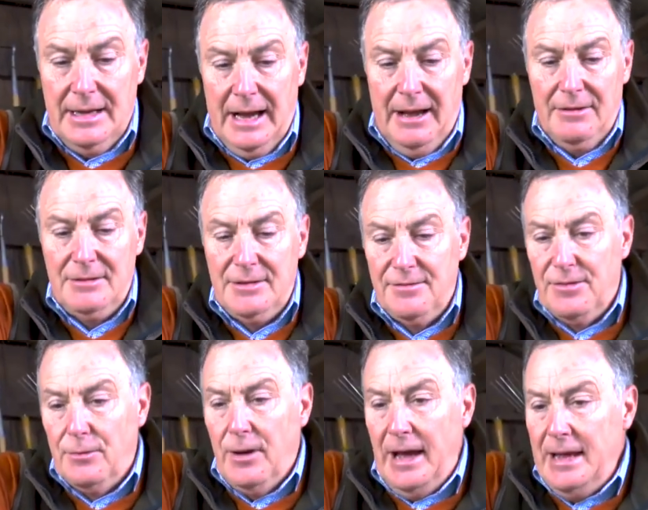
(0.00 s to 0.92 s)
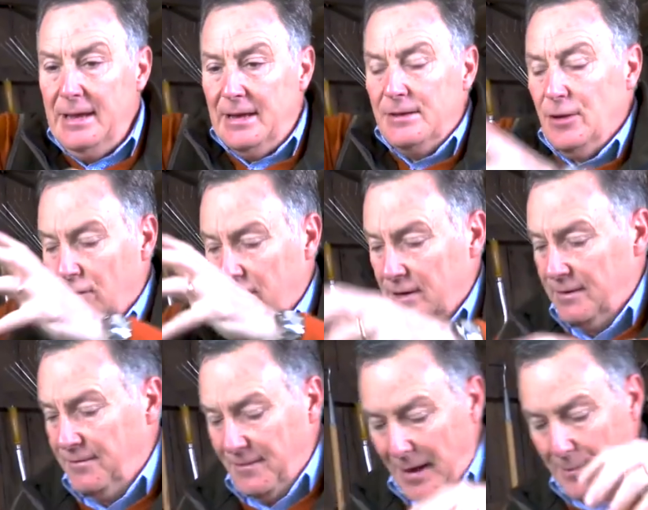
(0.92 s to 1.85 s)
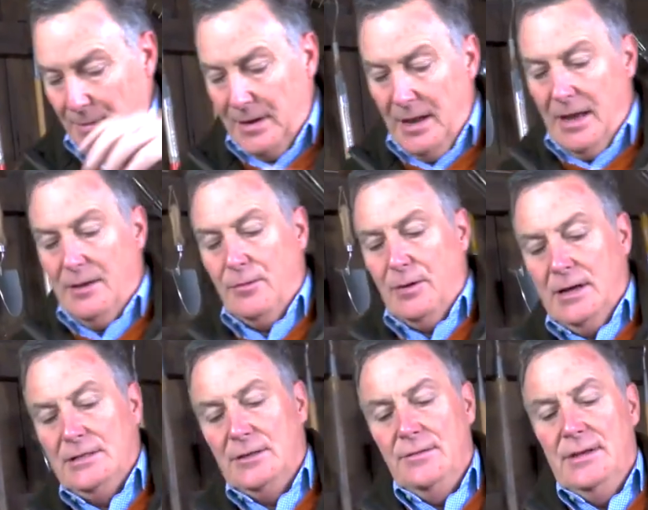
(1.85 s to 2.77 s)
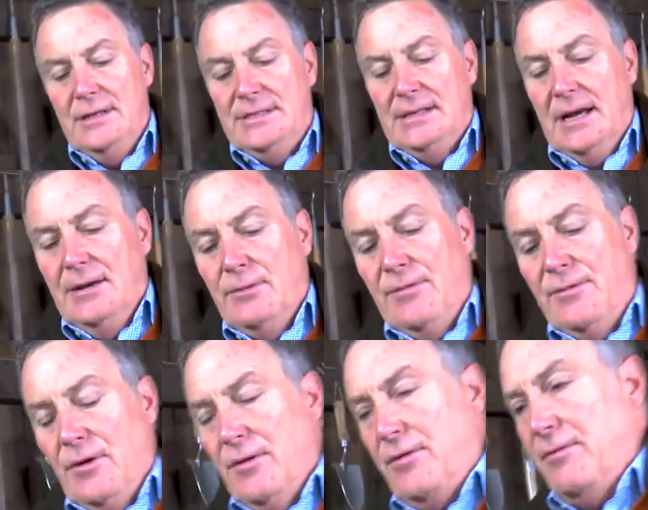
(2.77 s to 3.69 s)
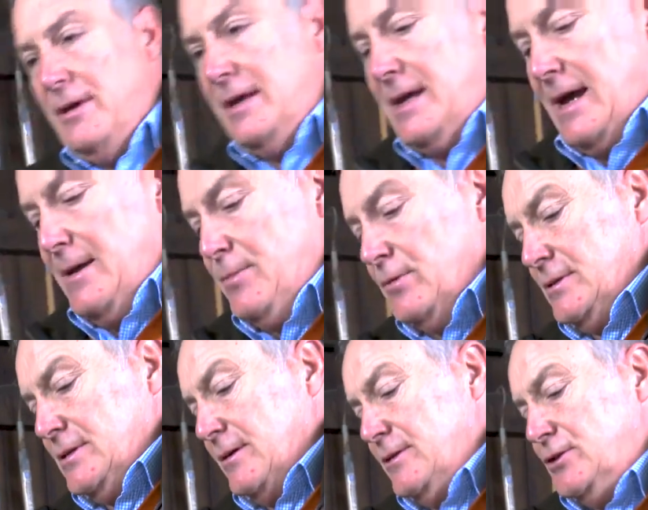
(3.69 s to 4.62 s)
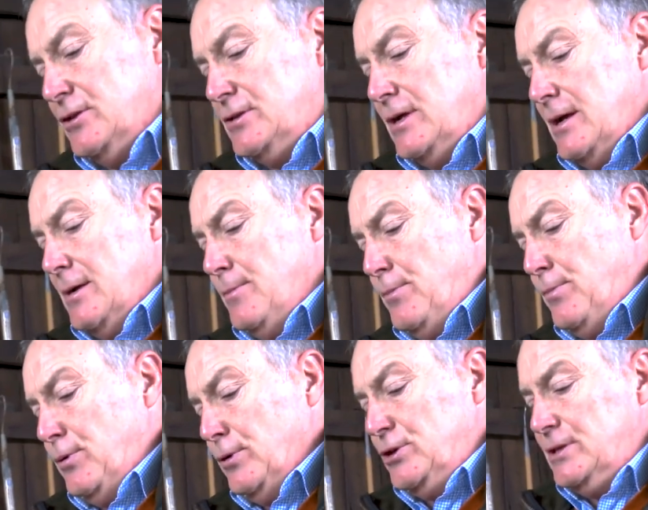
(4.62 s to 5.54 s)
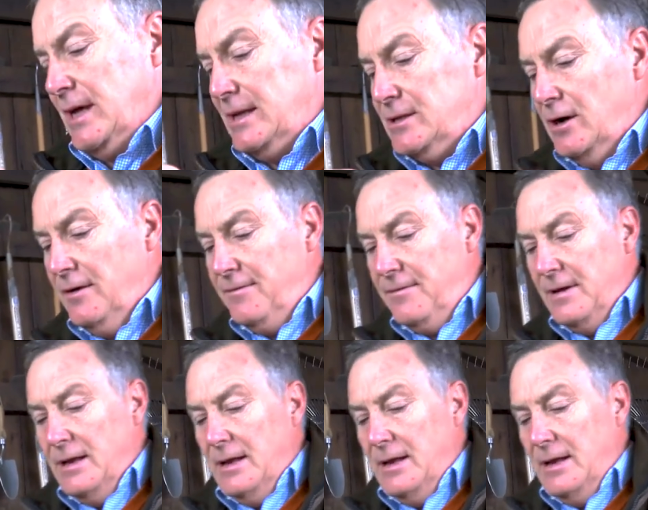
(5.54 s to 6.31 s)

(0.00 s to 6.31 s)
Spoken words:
out of the way and not going to flap. And likewise on this side we've got 3 cables, so it's just push that off.